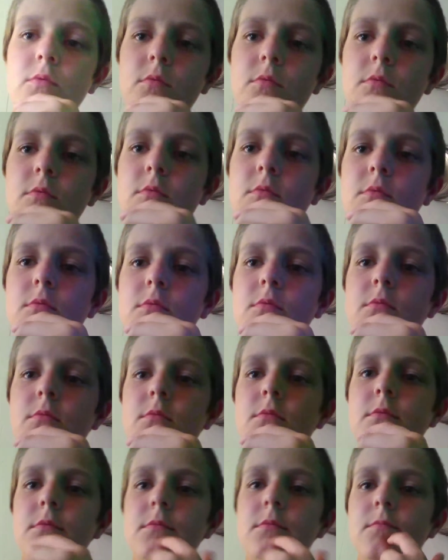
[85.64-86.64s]

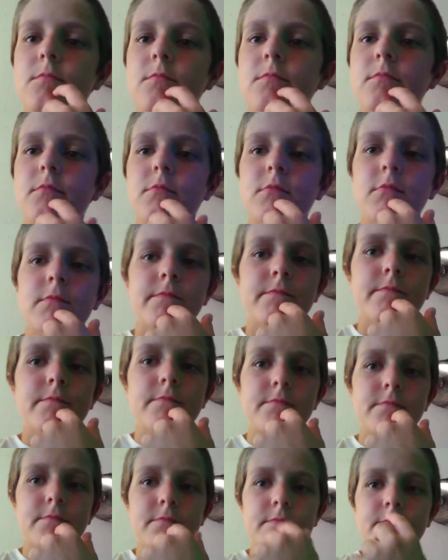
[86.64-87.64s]

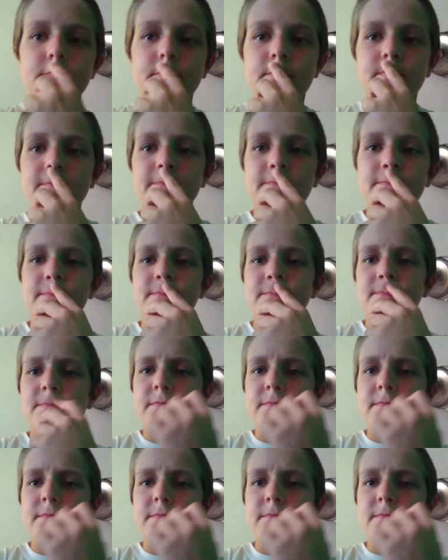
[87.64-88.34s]
[no speech]